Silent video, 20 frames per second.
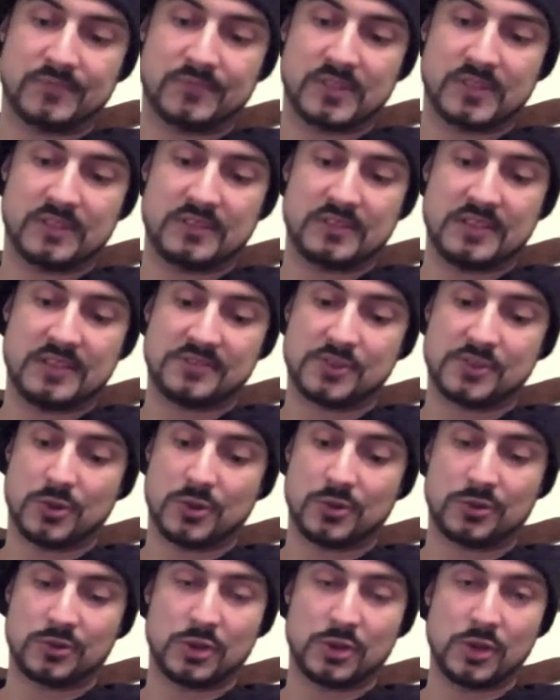They've
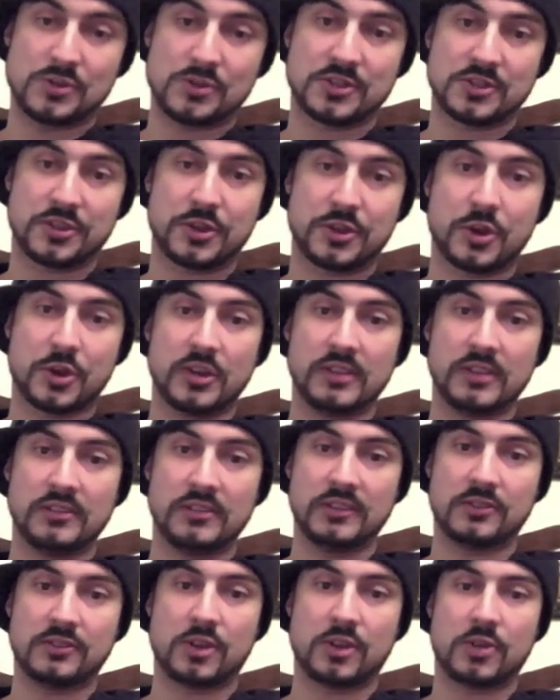sold close to 30 of
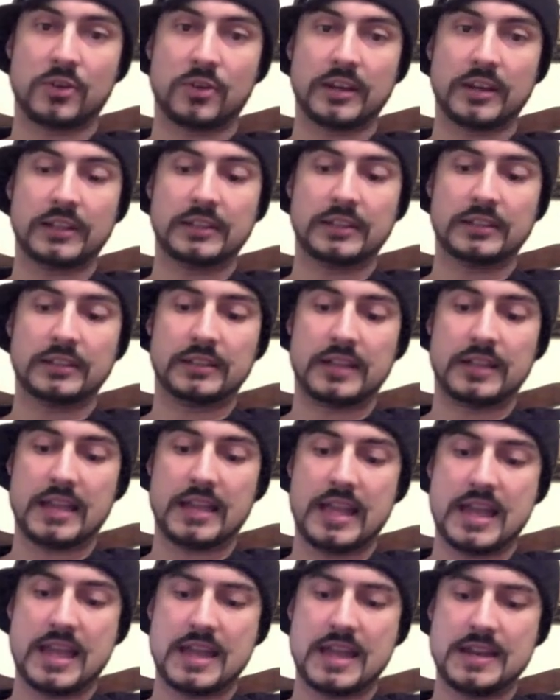these already,
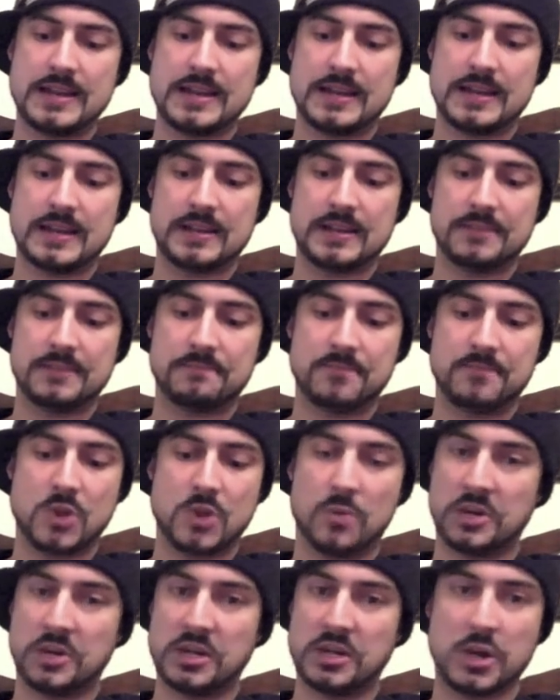and
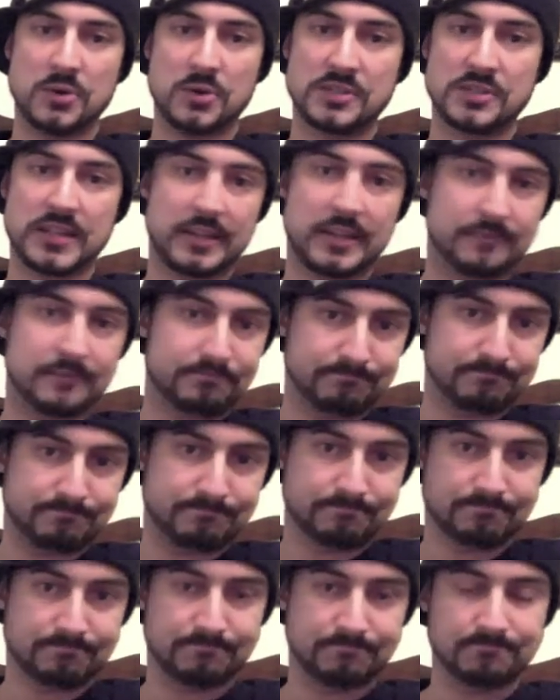nobody knows yet.
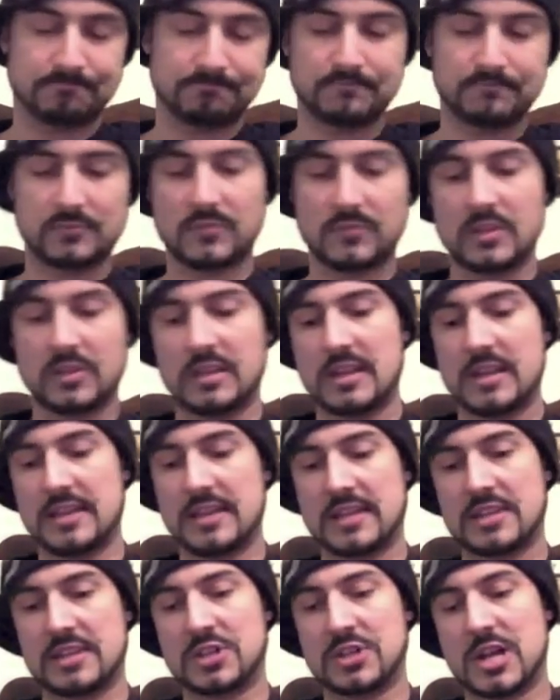At
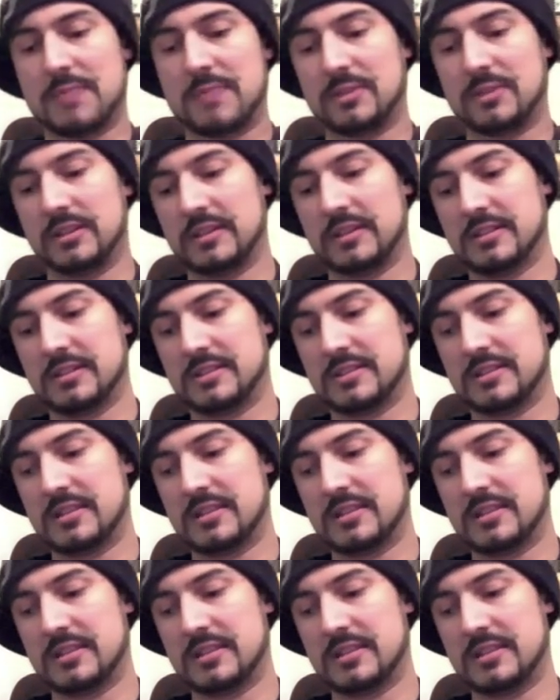that shop, at least.